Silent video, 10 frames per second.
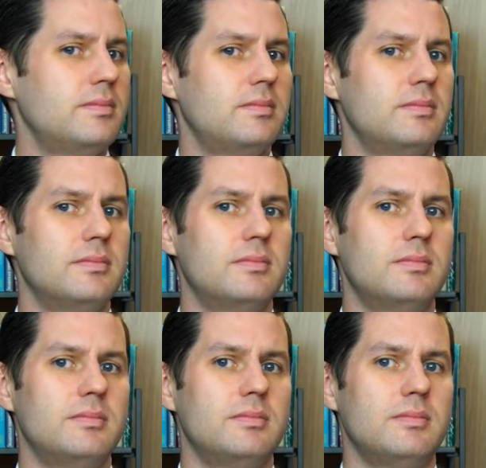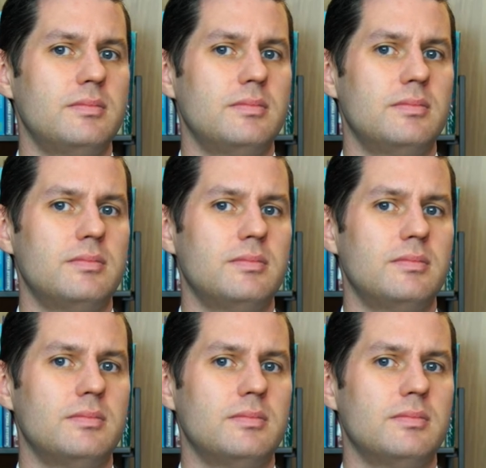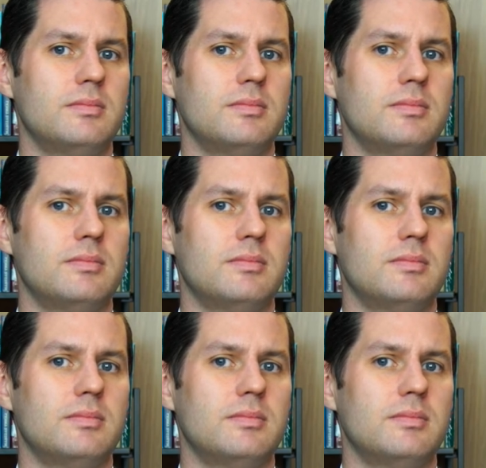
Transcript: (not speaking)